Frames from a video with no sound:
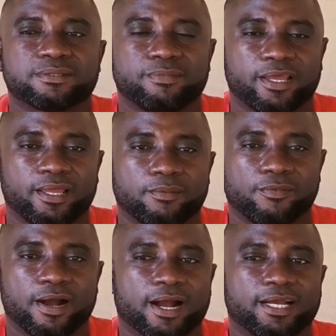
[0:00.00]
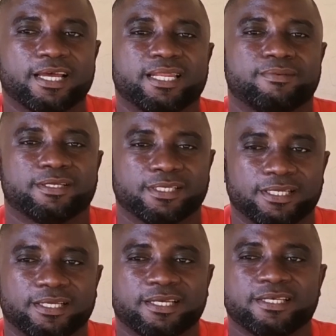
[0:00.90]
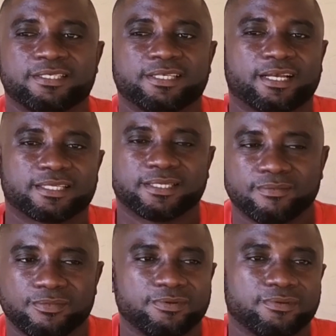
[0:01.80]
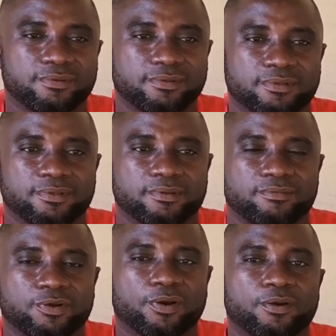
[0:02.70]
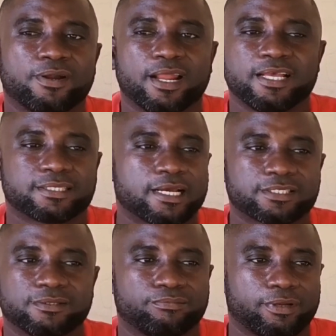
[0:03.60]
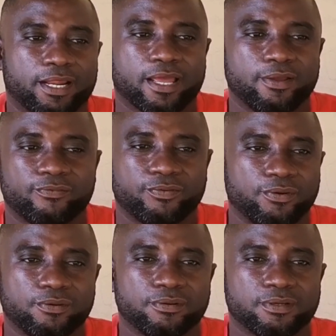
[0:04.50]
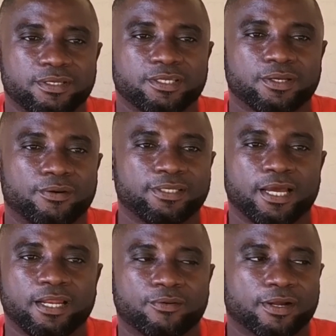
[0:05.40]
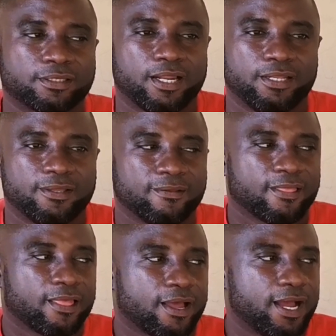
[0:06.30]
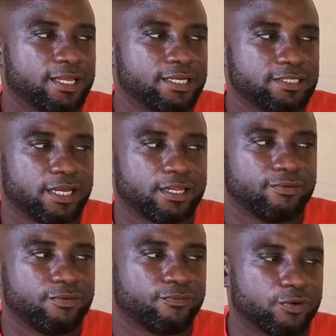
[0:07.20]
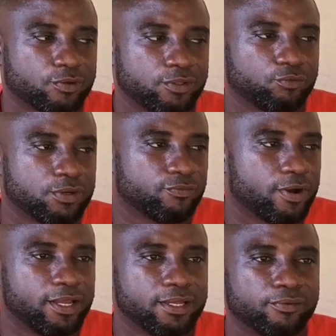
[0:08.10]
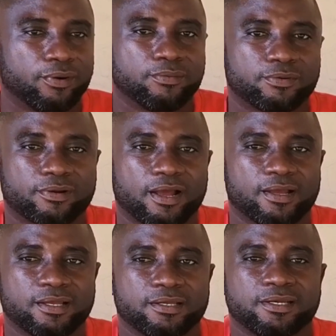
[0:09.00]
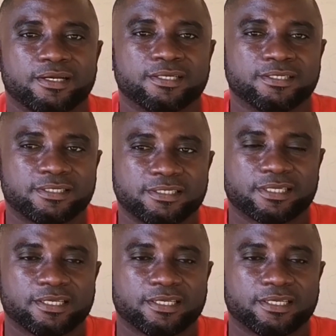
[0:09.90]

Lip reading: eating by a bank, I never jay, Sikasim, by a nice action plan, I will follow, or yearly quarterly. I had done even for 2025 AM. And in